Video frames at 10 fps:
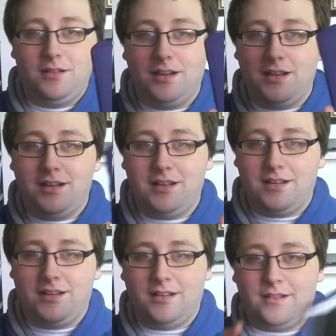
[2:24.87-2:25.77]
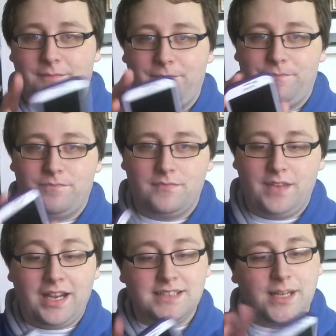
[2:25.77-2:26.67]
Ah.
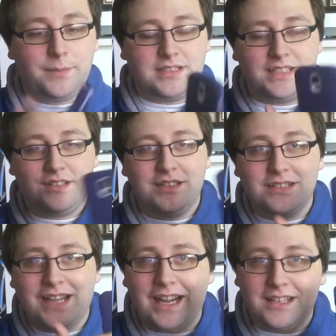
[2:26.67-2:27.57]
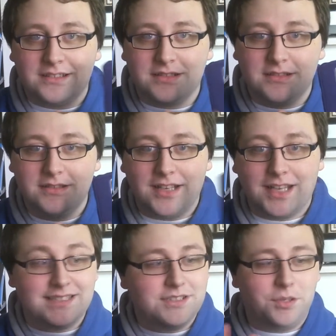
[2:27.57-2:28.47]
Antibacterial case. I
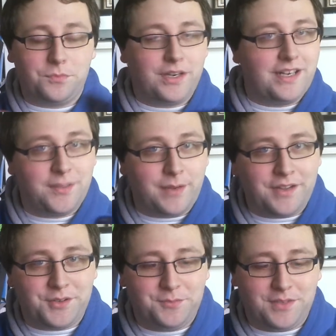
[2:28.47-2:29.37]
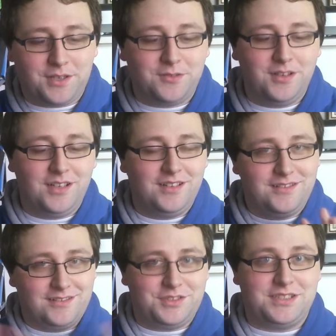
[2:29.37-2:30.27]
still don't bring it in the bathroom now,
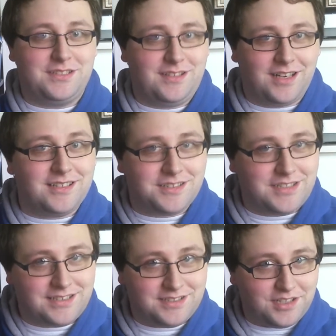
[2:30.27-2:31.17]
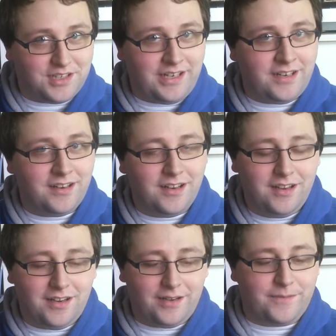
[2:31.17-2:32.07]
just because that's dirty.
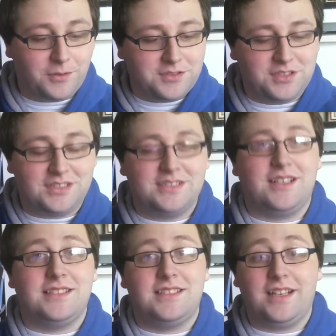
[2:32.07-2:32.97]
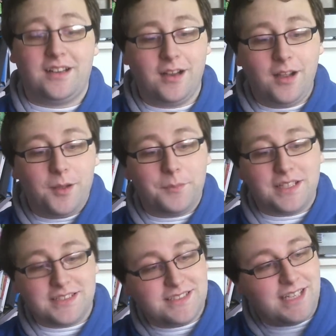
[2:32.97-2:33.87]
Phones are disgusting. But
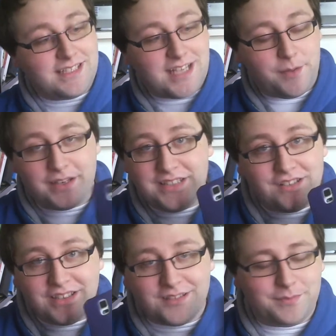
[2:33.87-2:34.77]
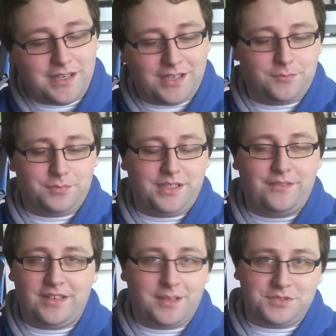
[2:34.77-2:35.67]
this is antibacterial, but I don't believe
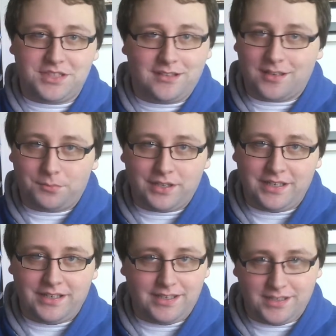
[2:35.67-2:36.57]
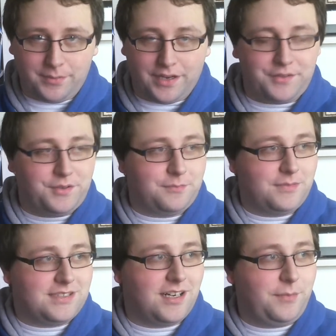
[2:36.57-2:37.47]
it. I'm just not going to bring it into the bathroom.
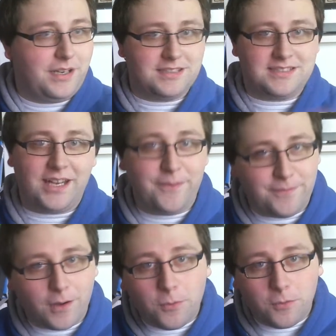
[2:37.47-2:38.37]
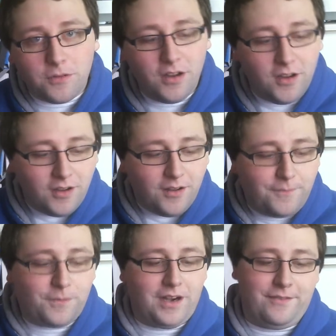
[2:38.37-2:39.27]
It's going to be a safe phone
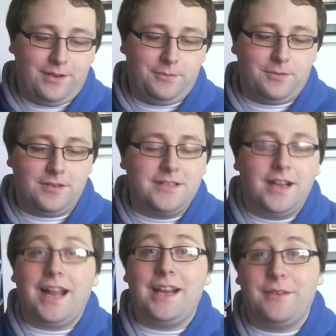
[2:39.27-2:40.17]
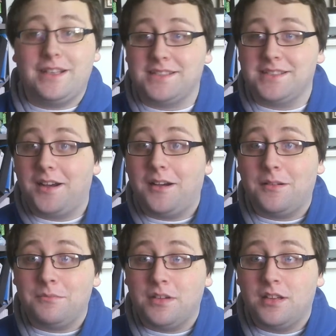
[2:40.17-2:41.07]
for everyone. Anyways,
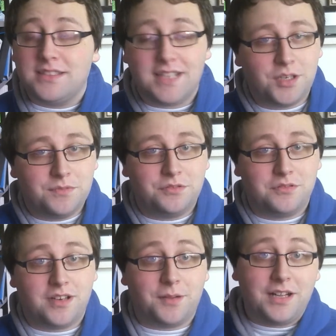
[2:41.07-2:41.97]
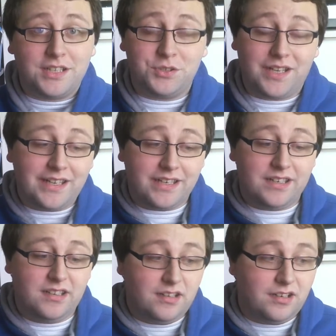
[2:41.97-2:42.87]
Sailor Moon. I'm glad you like
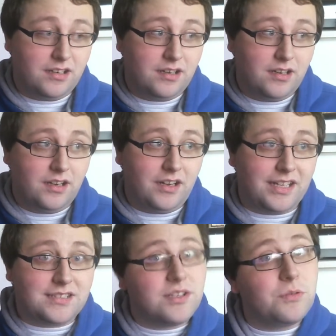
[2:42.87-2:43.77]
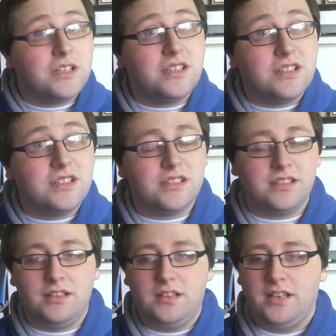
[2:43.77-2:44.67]
it. It's so good.
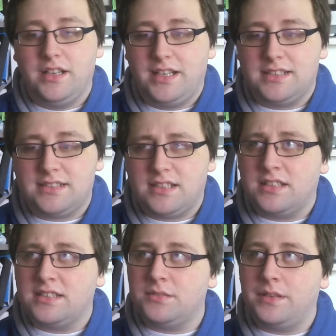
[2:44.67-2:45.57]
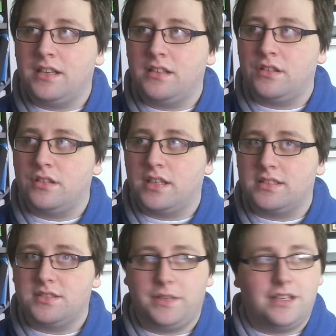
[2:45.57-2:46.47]
Is it on this weekend or
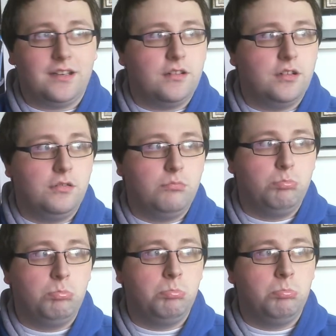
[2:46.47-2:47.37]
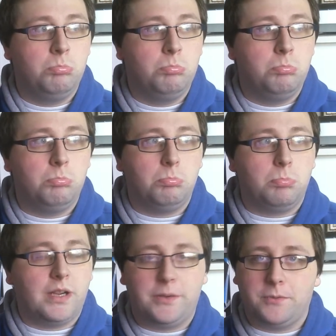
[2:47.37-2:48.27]
next weekend?
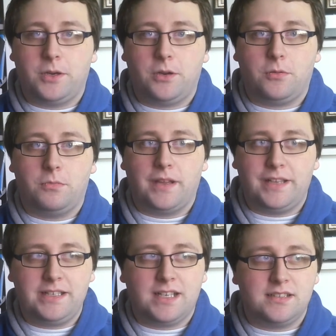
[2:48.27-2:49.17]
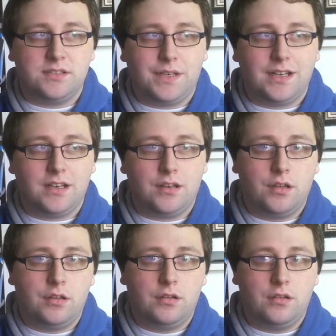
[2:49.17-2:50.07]
I don't know. I think next weekend.
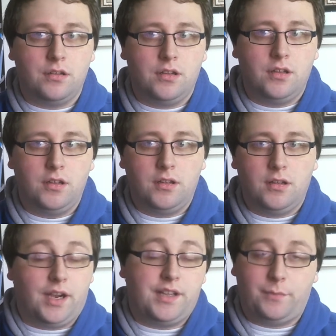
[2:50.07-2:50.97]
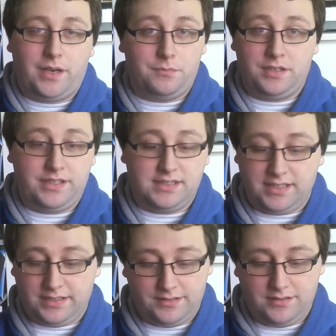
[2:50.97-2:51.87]
Either way, I'm really
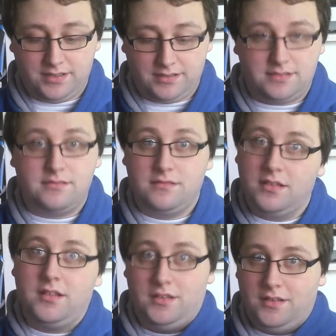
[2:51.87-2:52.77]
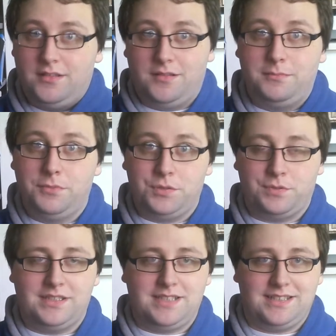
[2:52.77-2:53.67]
excited because Moon
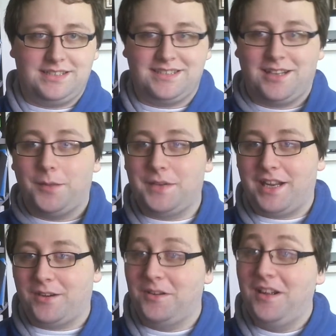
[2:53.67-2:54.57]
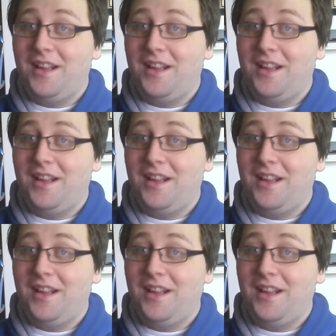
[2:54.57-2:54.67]
Princess is coming out.